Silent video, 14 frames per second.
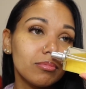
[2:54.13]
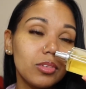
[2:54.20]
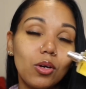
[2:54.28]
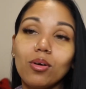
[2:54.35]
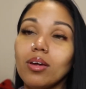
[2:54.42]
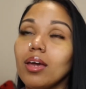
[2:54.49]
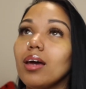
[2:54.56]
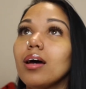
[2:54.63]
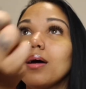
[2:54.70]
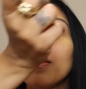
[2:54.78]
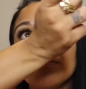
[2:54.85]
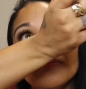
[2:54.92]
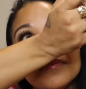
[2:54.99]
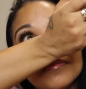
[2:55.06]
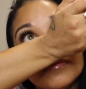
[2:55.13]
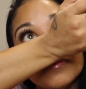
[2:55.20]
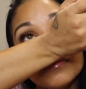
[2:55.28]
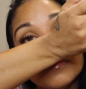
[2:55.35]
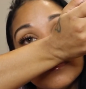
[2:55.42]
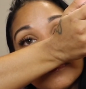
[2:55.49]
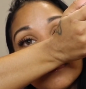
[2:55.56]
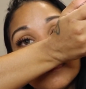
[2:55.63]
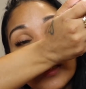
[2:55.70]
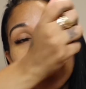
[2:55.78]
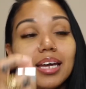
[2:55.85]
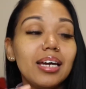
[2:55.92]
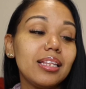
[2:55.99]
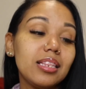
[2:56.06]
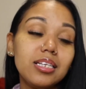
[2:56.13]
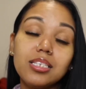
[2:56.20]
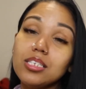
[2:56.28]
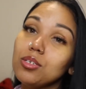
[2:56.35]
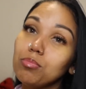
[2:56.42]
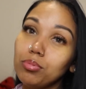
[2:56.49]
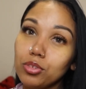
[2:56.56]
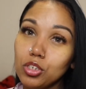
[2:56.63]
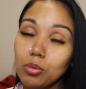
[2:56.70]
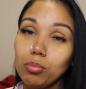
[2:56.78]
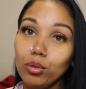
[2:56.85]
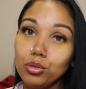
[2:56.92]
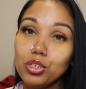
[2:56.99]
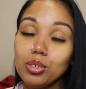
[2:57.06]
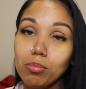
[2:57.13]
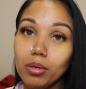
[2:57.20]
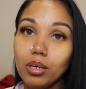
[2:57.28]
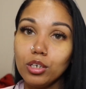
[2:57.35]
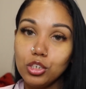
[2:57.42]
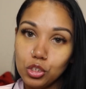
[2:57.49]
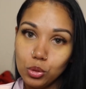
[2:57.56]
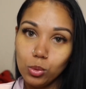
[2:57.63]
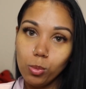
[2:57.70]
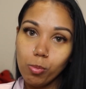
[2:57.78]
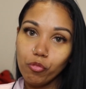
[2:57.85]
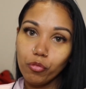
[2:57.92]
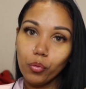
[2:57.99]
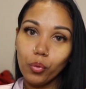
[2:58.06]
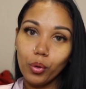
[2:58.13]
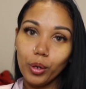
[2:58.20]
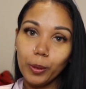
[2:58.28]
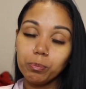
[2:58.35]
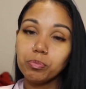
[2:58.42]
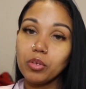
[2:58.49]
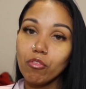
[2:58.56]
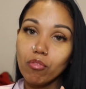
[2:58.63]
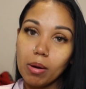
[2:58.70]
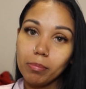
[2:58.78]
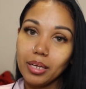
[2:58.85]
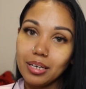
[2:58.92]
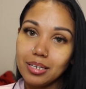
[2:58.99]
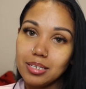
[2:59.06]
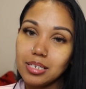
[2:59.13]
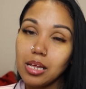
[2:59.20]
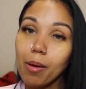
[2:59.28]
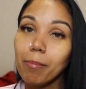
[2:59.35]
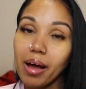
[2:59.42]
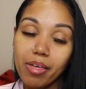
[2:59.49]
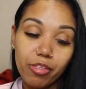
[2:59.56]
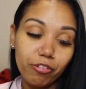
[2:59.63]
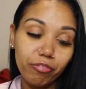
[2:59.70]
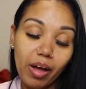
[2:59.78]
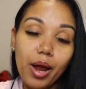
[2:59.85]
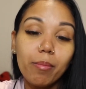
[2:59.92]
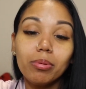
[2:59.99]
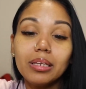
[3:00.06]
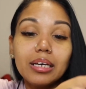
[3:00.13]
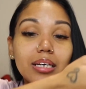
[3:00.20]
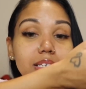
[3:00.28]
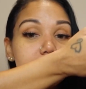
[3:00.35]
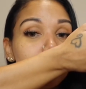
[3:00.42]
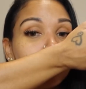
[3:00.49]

Oh yeah. Again, this is supposed to be a dupe for Replicas by the Fireplace,